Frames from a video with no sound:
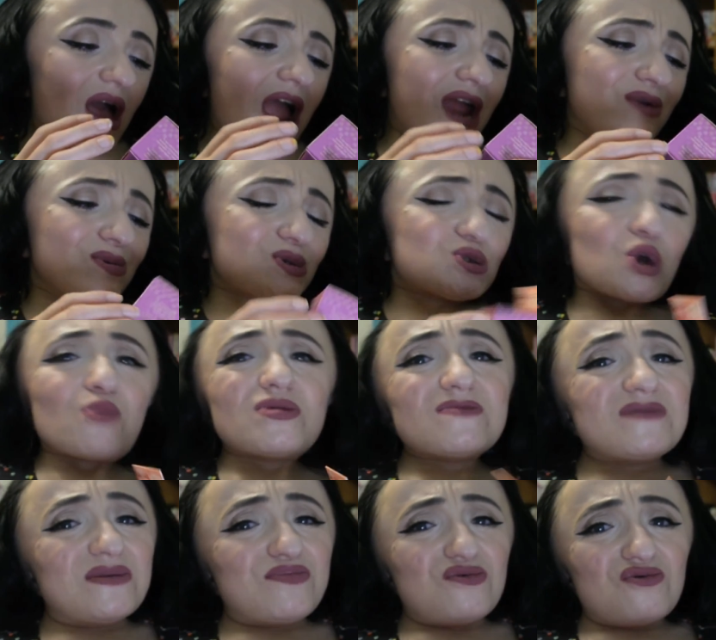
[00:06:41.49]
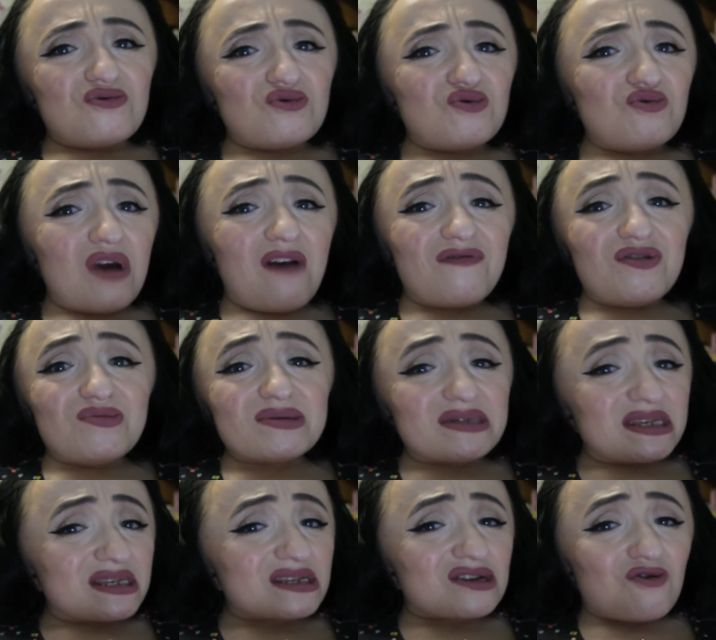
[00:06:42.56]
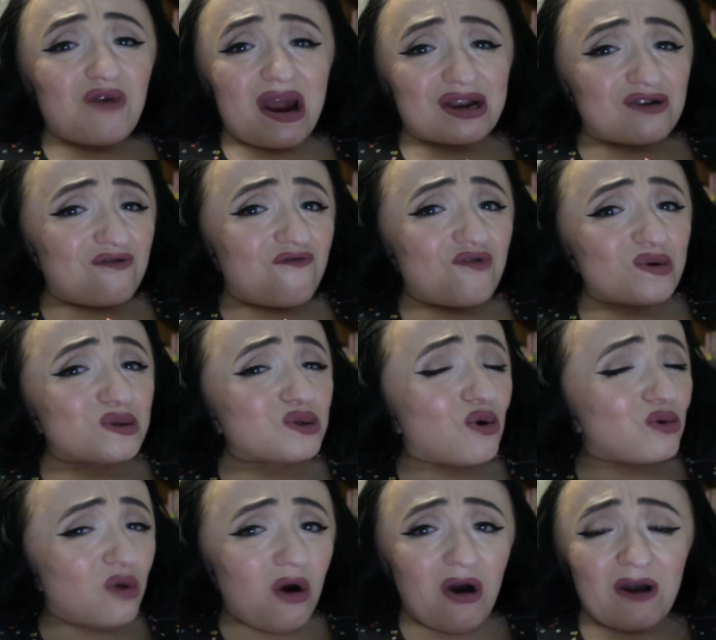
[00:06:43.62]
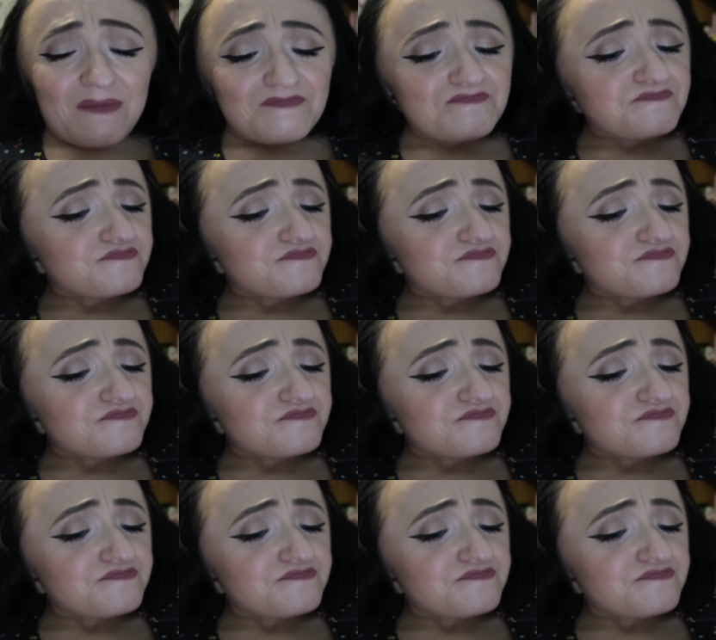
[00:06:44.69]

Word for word: I know so many people who have used this corrector for so long.